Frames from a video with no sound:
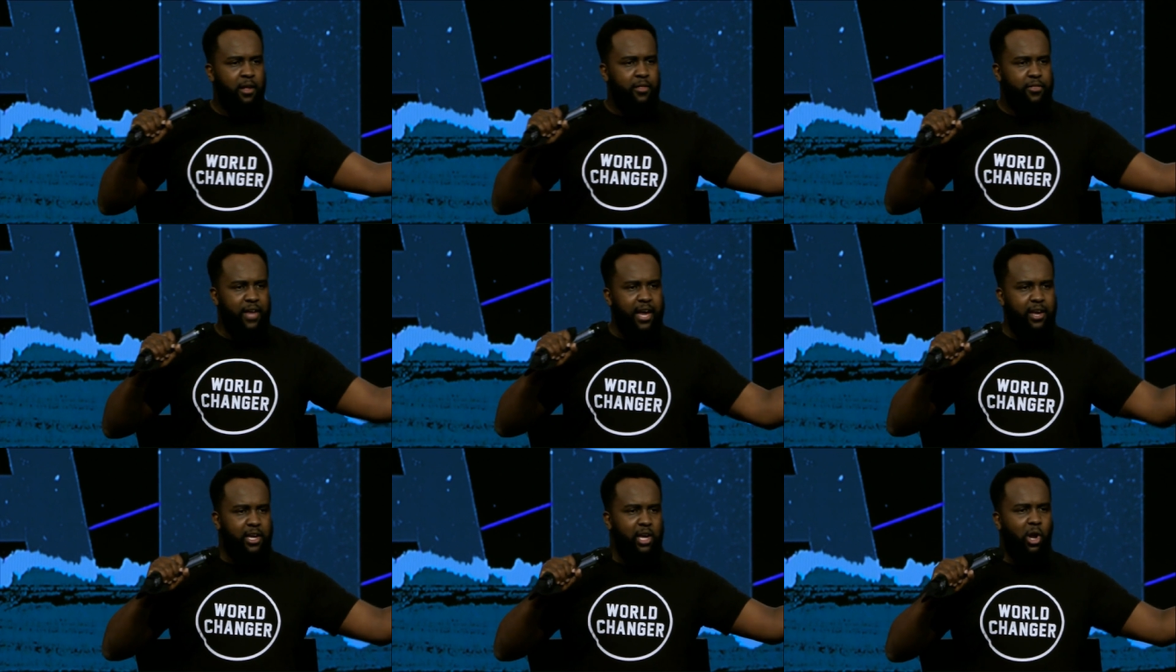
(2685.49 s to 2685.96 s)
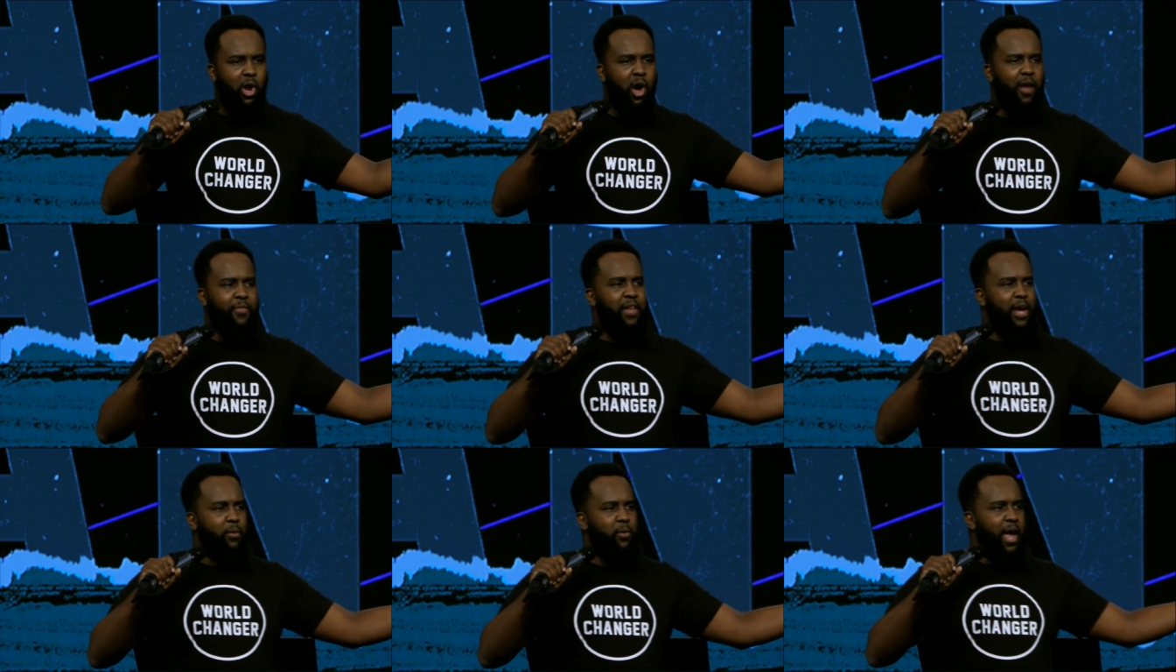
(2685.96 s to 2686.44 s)
Thank you,
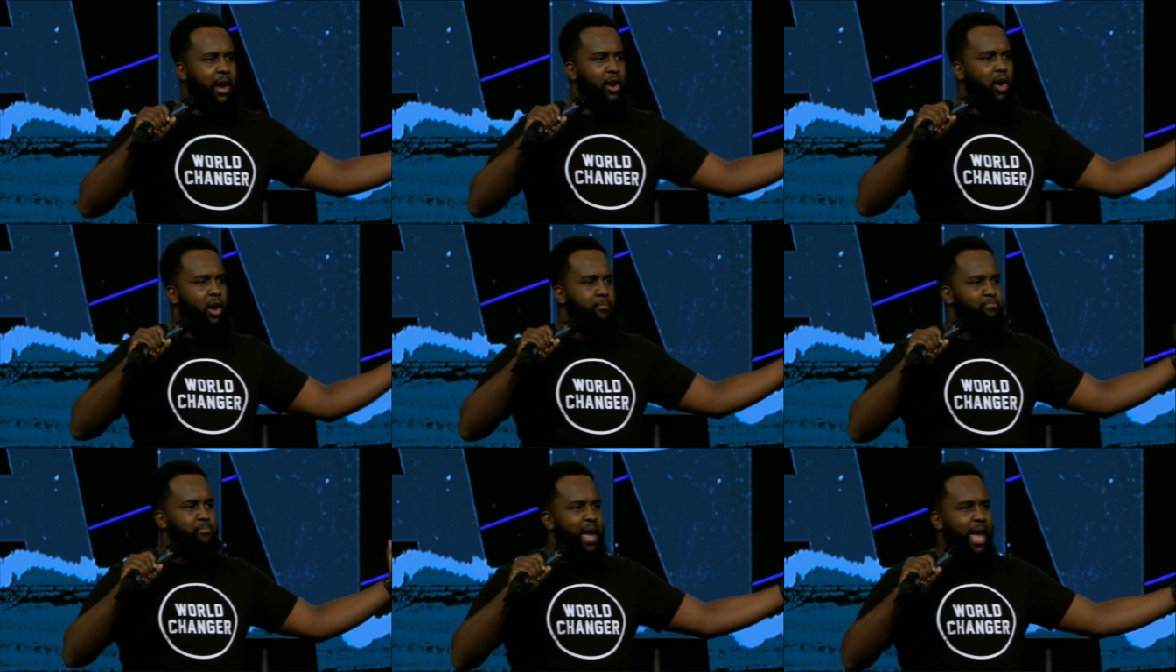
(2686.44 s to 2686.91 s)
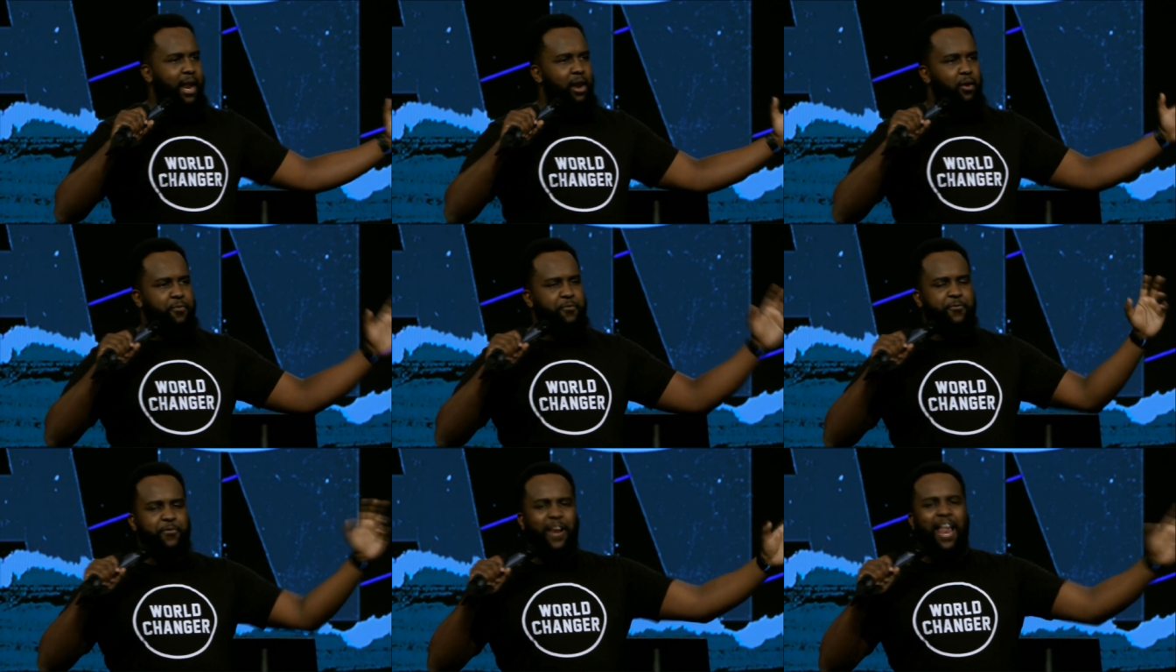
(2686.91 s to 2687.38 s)
Lord, that we are not men
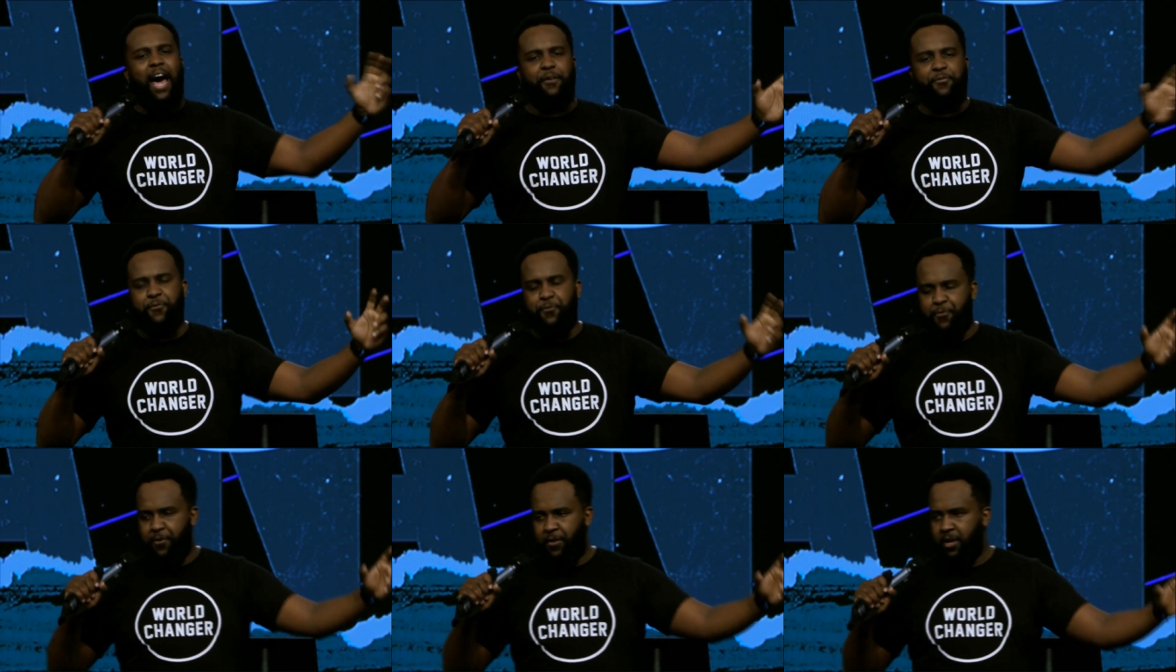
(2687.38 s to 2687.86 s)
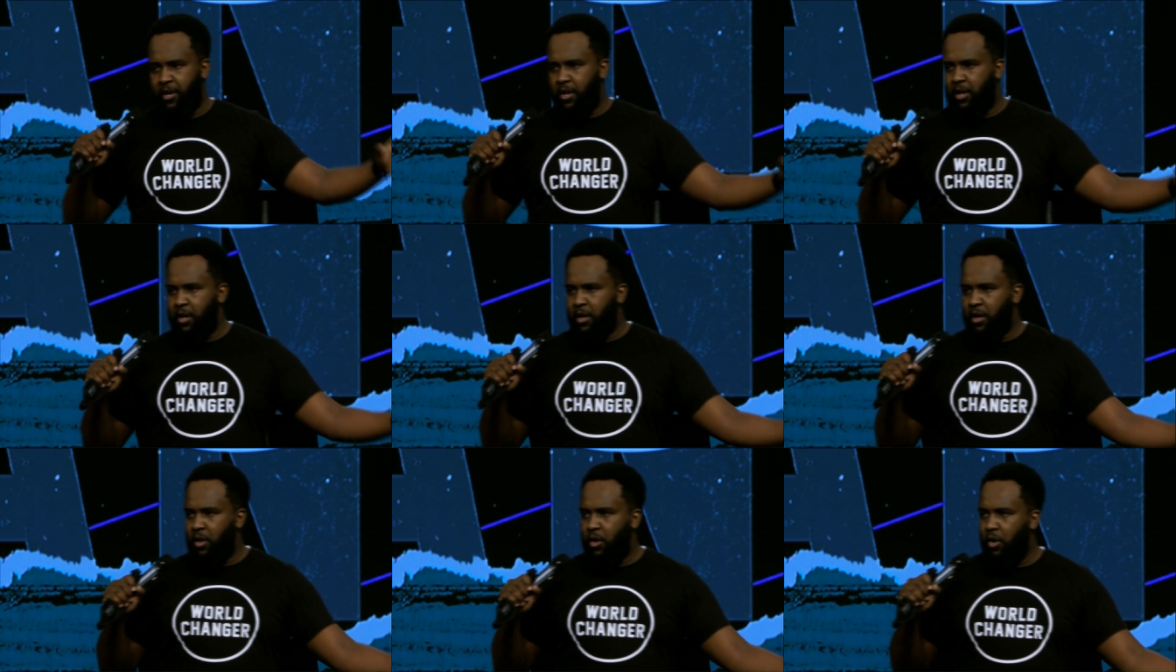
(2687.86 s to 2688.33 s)
of fluff,
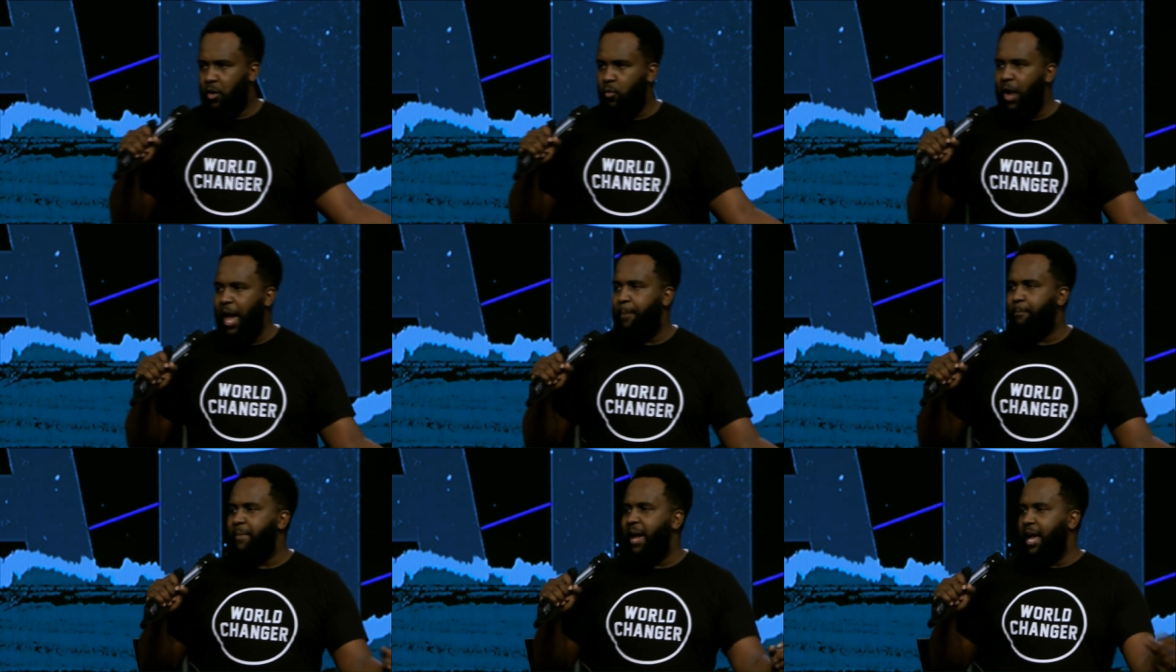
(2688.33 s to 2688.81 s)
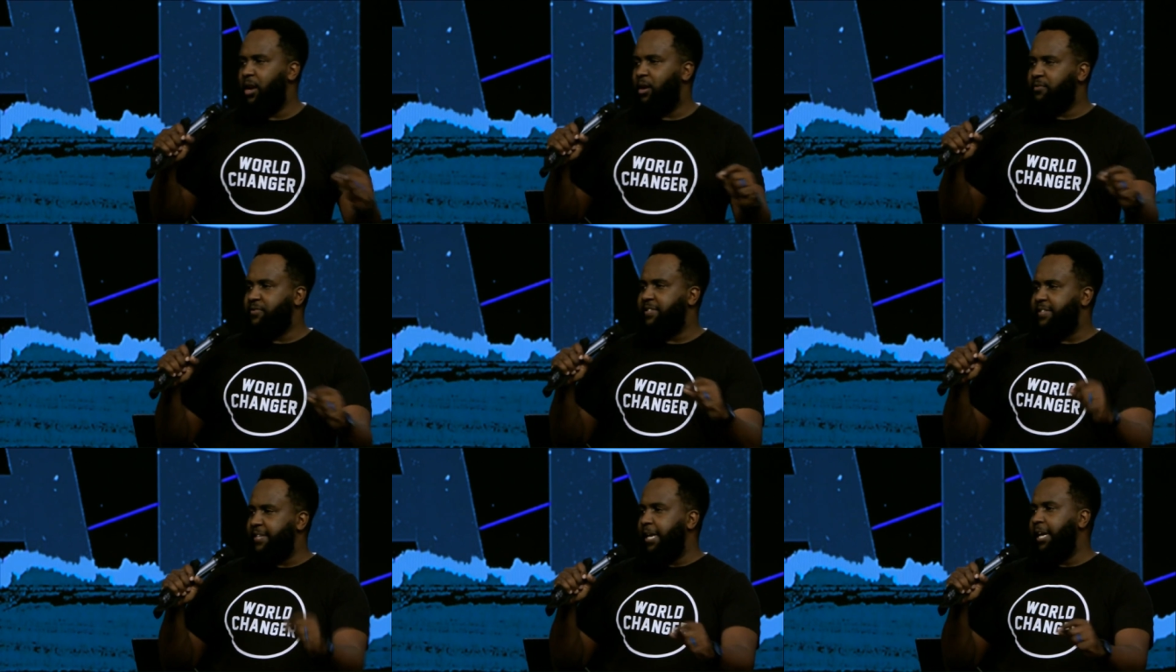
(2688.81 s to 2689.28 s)
we are men of
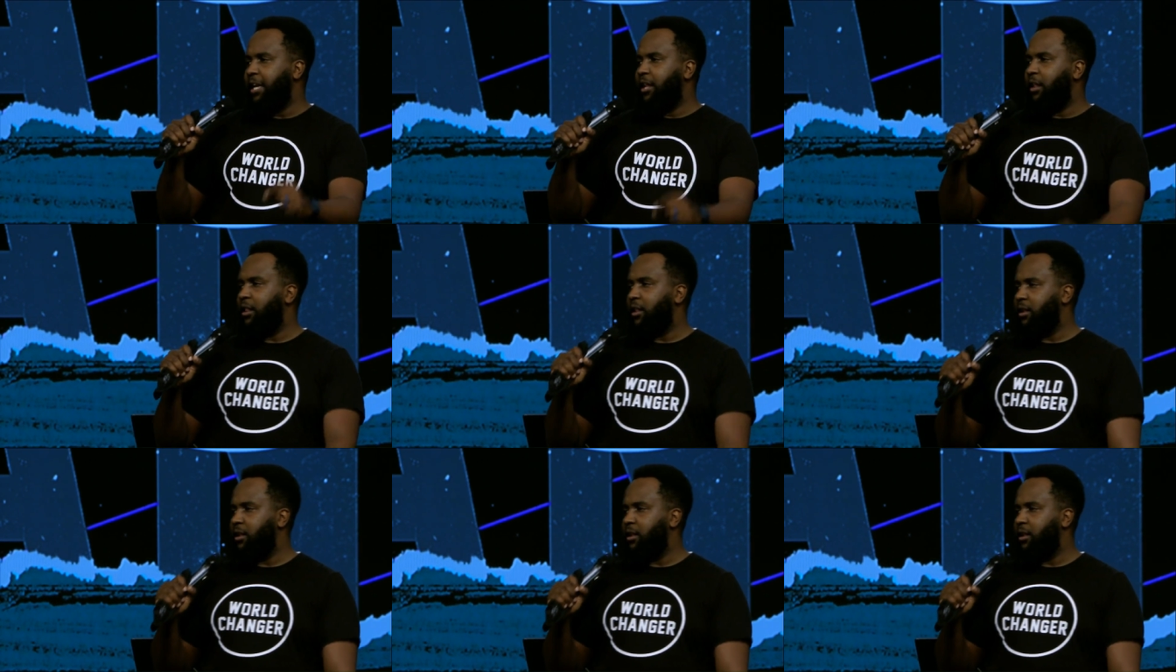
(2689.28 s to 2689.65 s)
zeal.